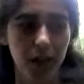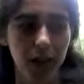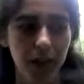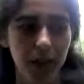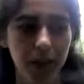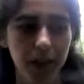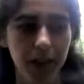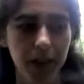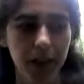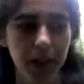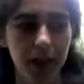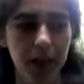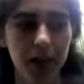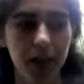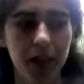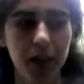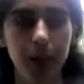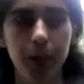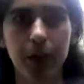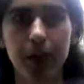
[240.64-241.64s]
being in
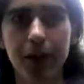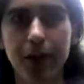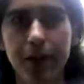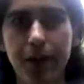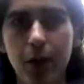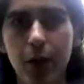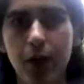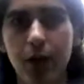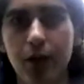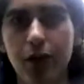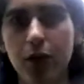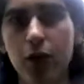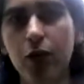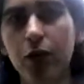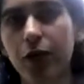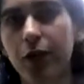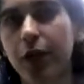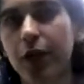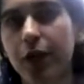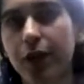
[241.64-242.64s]
a place that was so
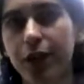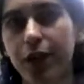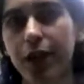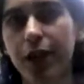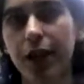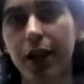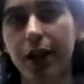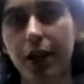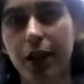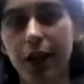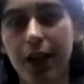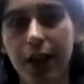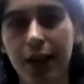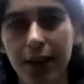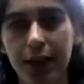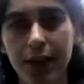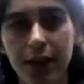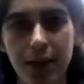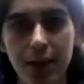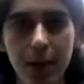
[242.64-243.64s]
filthy, and
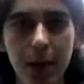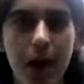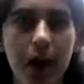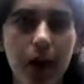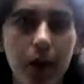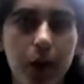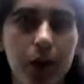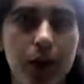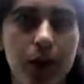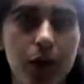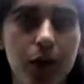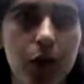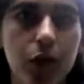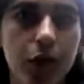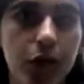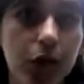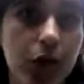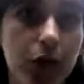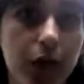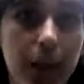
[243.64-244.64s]
the smell was so
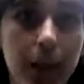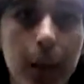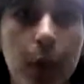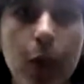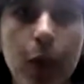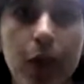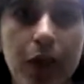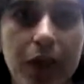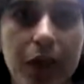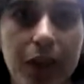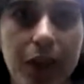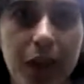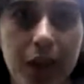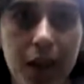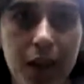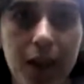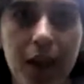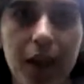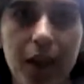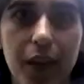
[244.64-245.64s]
full of ammonia
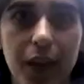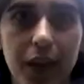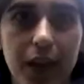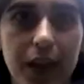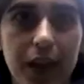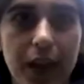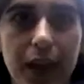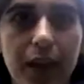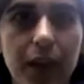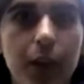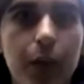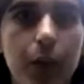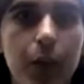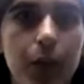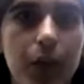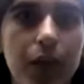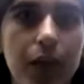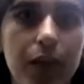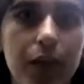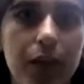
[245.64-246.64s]
that I can't even
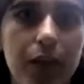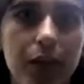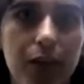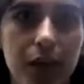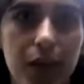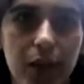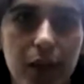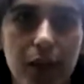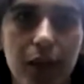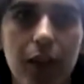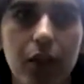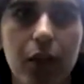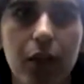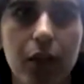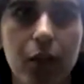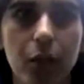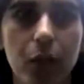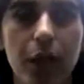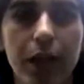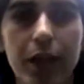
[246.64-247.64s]
breathe.
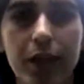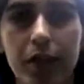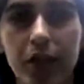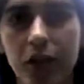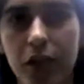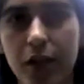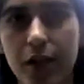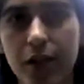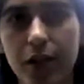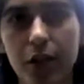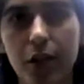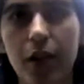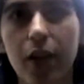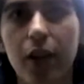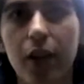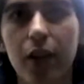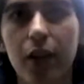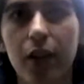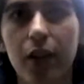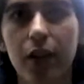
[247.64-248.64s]
The way the chickens are
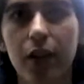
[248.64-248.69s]
in